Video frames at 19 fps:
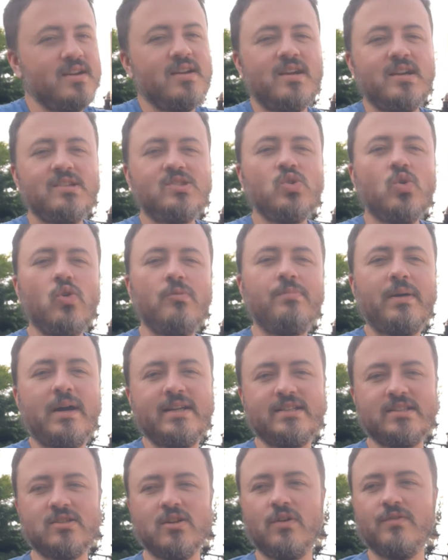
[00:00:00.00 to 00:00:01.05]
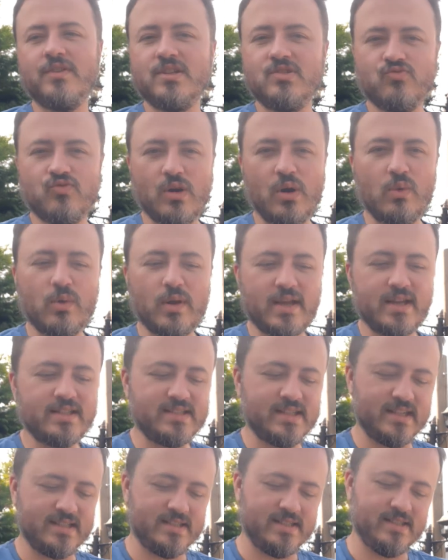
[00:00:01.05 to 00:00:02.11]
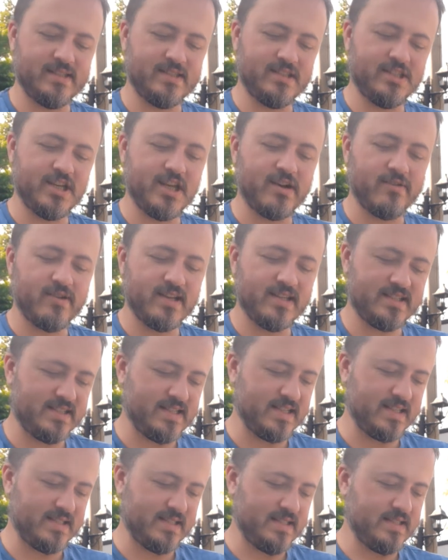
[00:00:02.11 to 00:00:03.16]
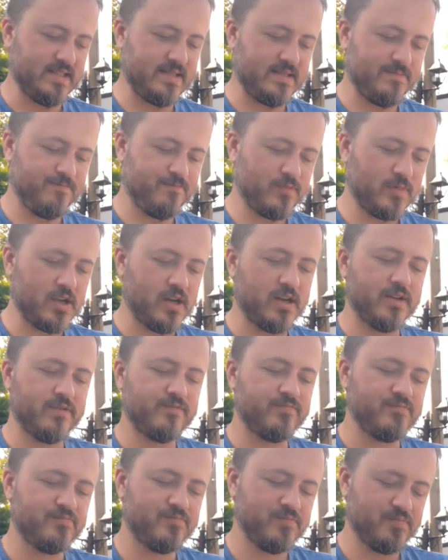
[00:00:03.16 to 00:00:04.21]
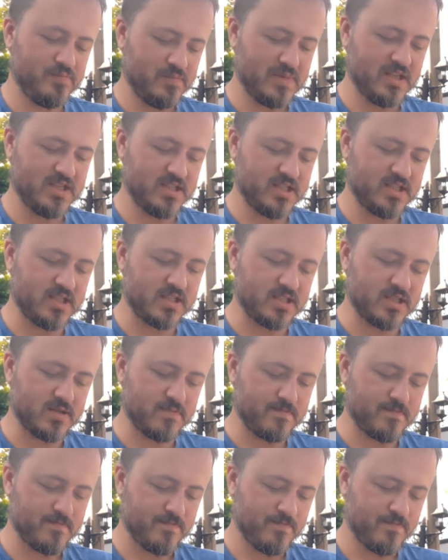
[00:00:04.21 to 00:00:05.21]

It's all based on these rolling 6s, generate 6s kind of system.